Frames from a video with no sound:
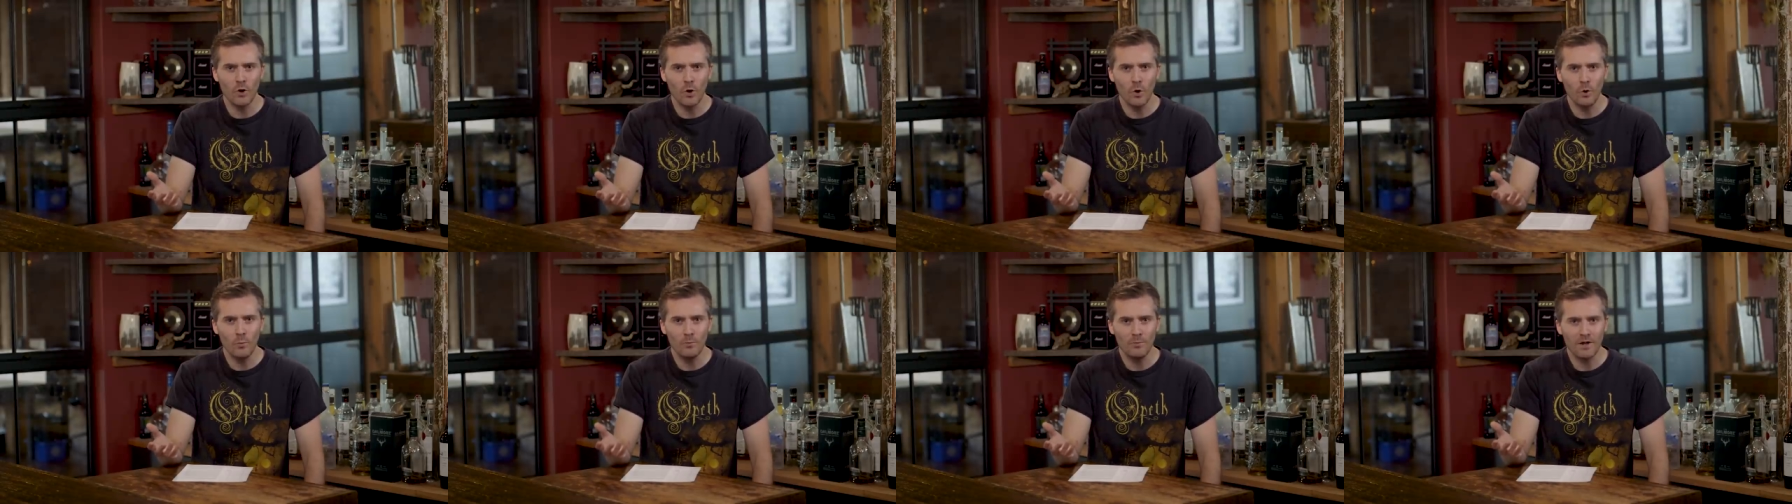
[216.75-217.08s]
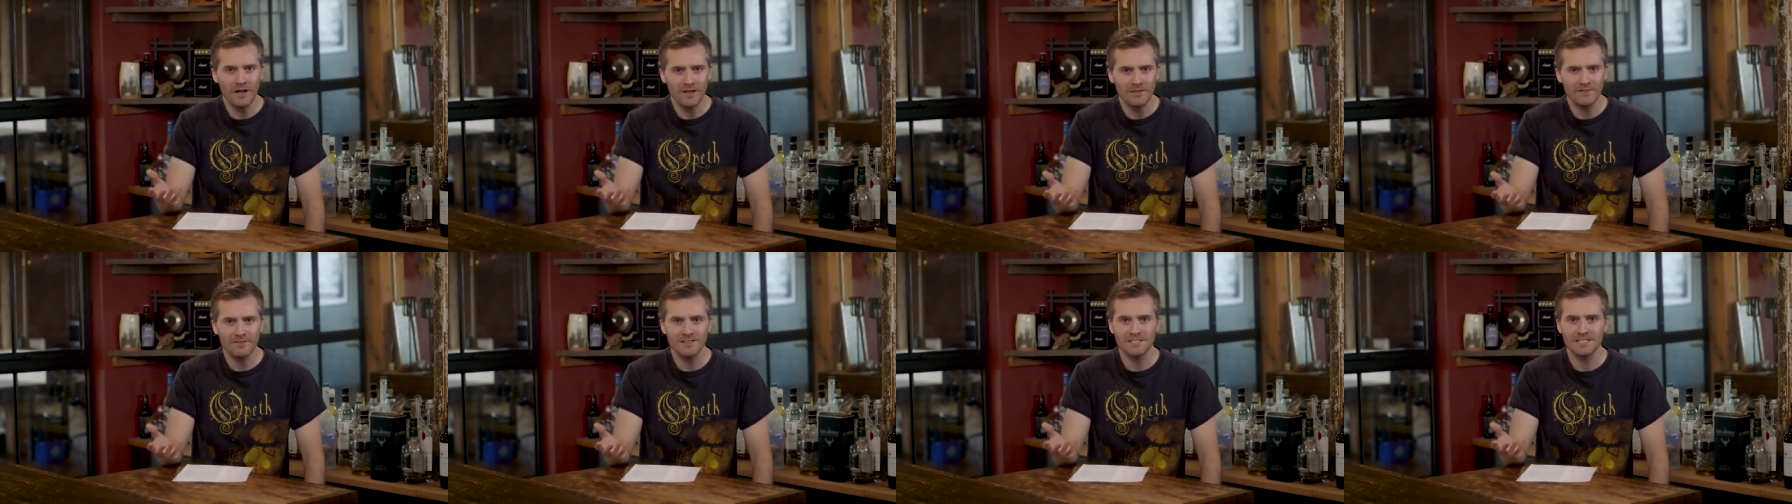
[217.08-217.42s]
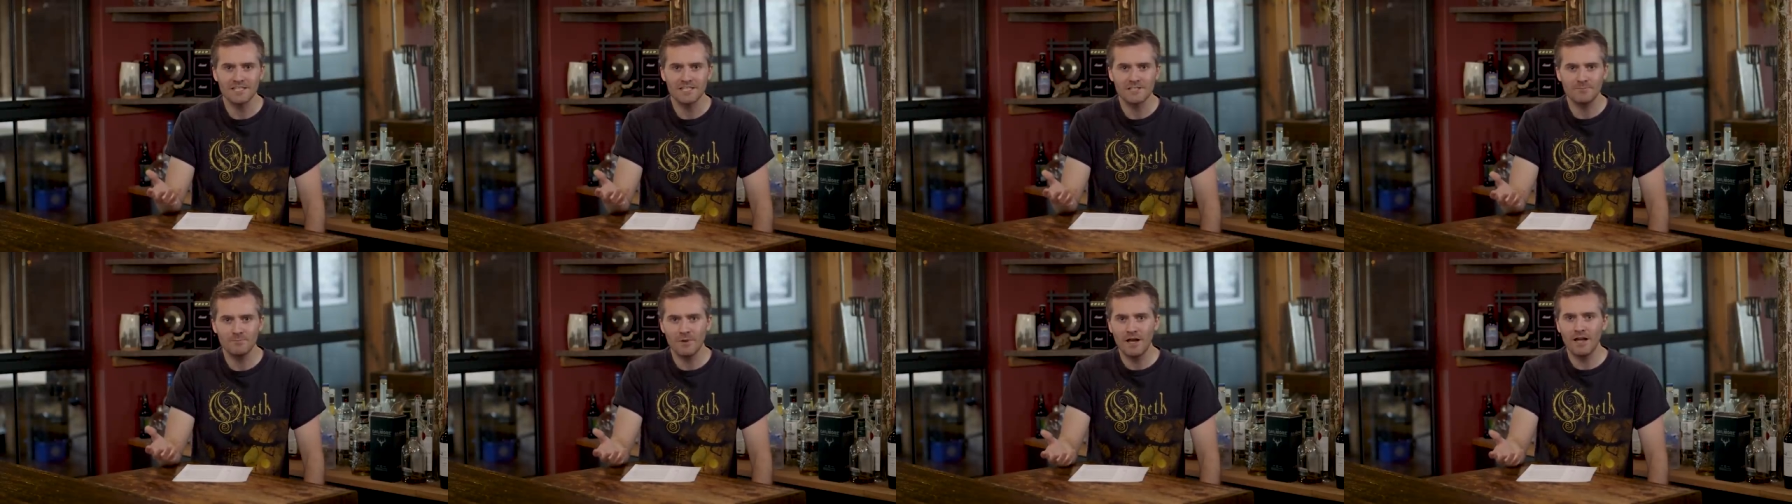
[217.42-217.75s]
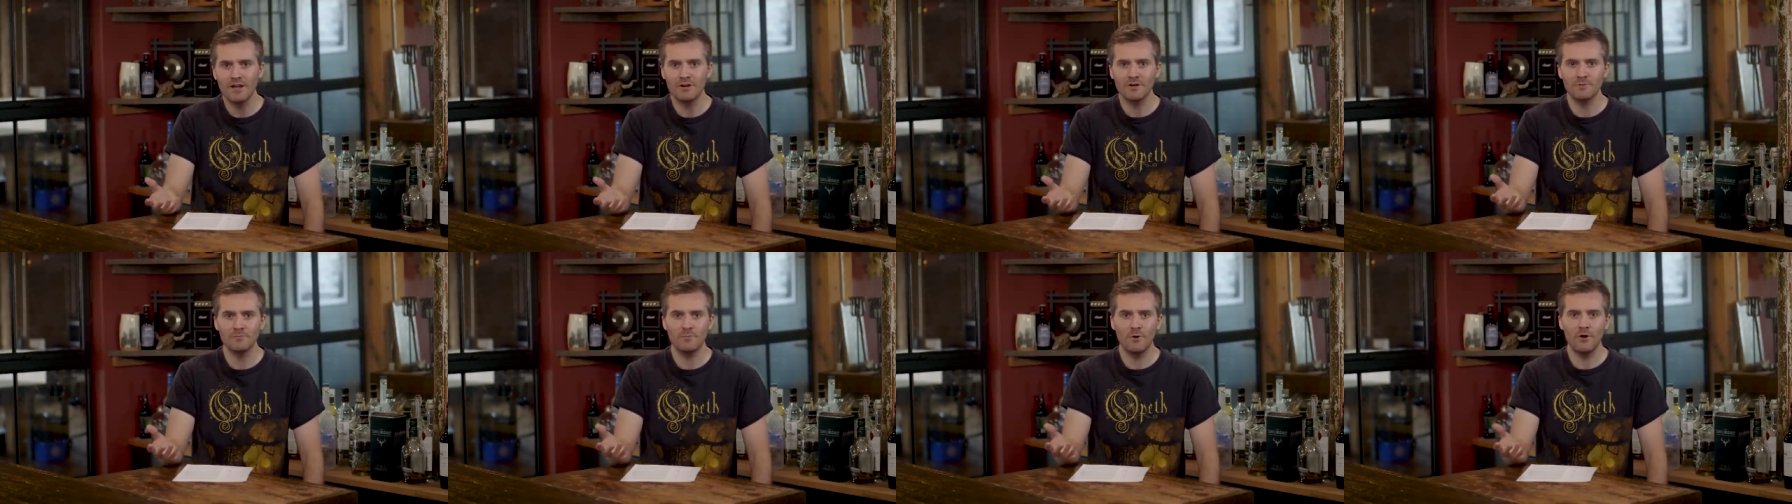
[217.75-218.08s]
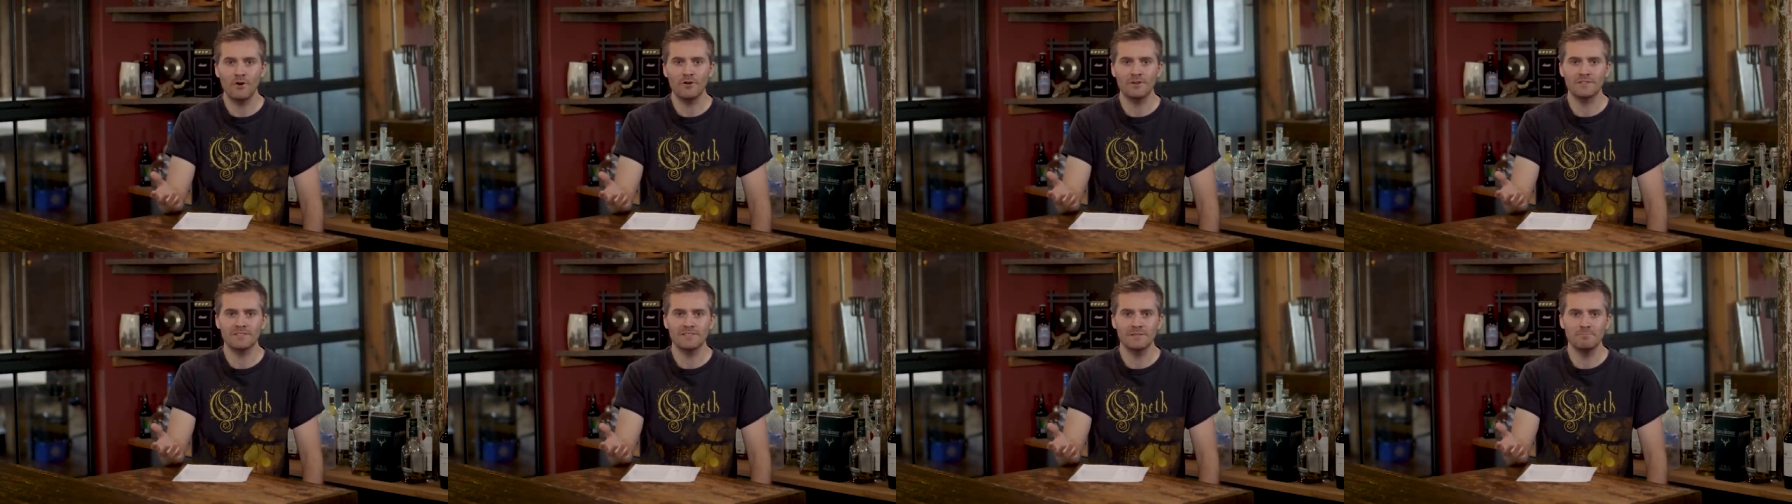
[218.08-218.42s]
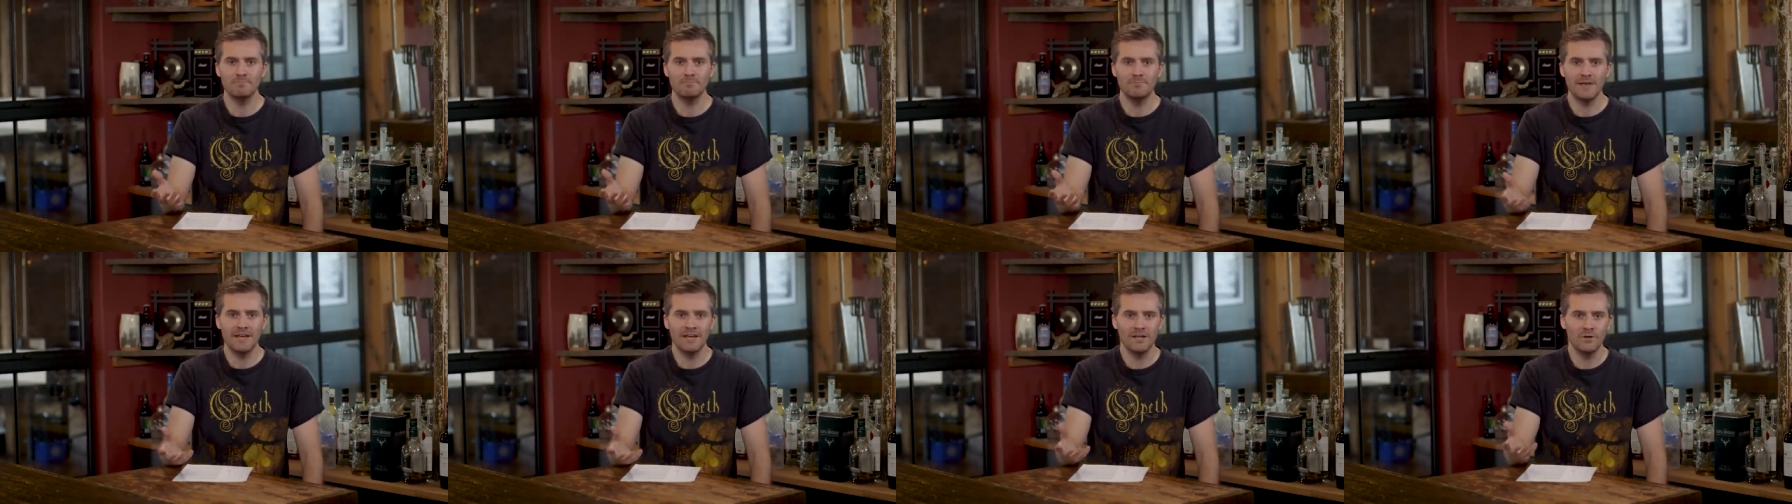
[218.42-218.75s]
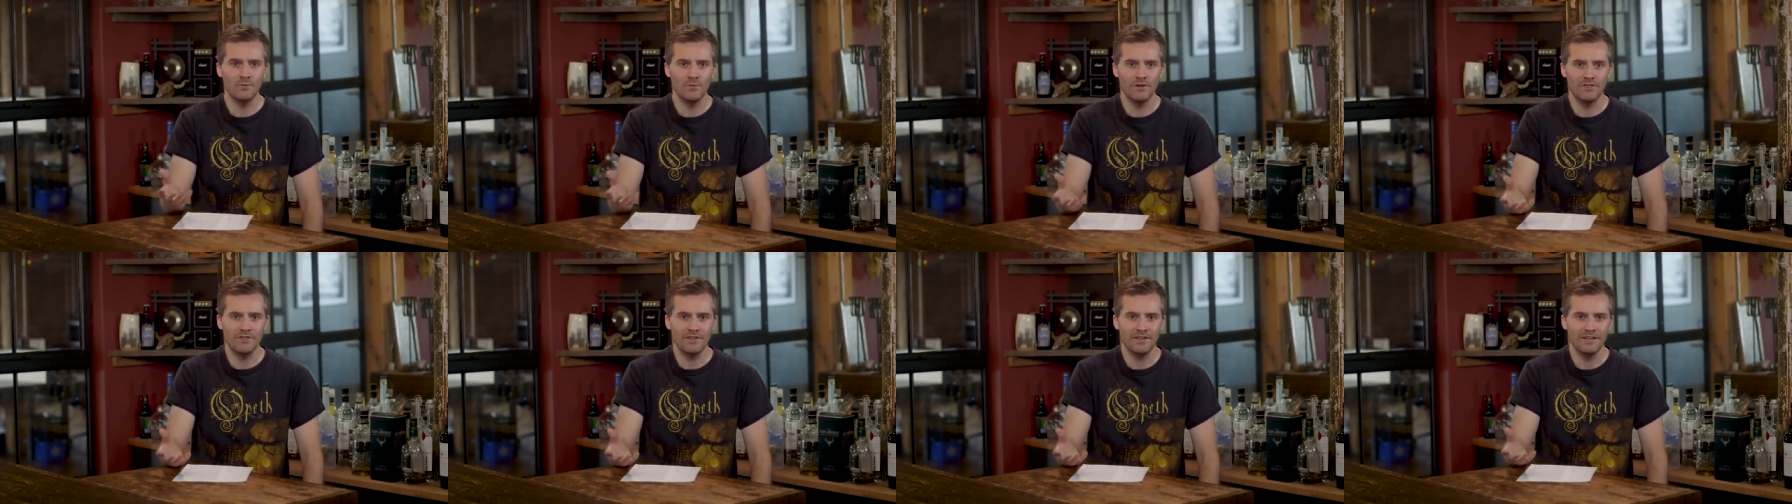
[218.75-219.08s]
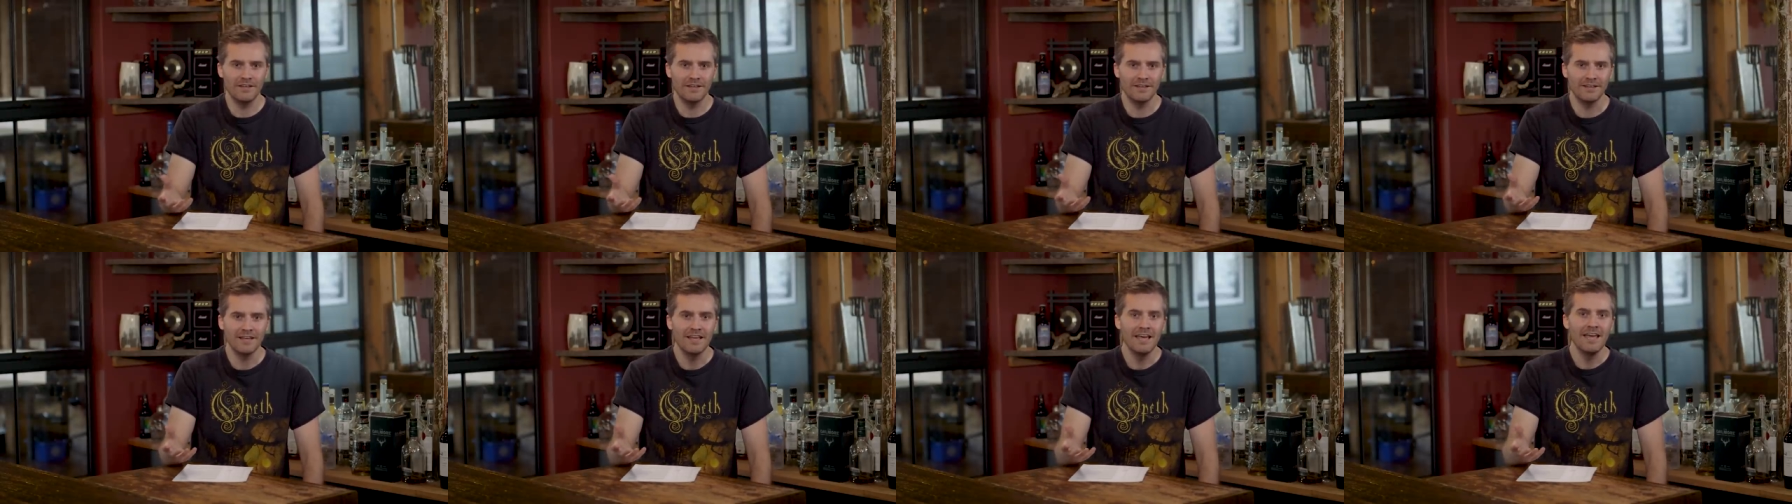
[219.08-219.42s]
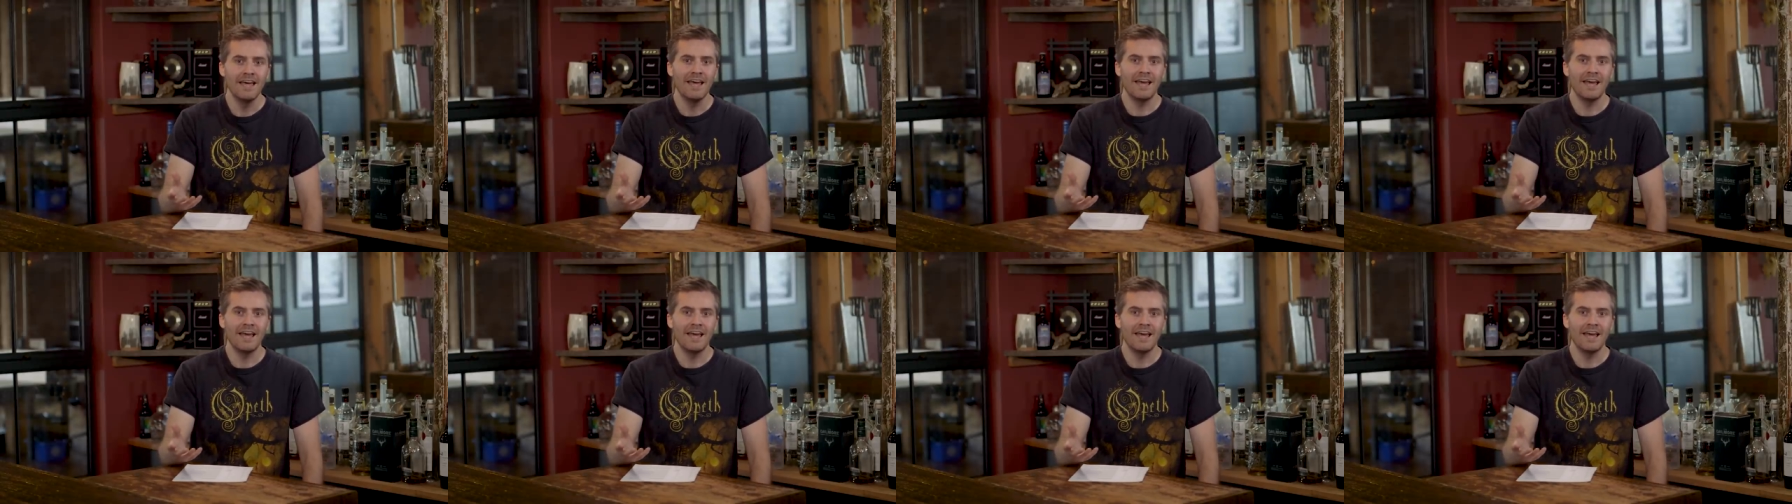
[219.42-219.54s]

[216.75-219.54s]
Opeth inspired parts embedded within it.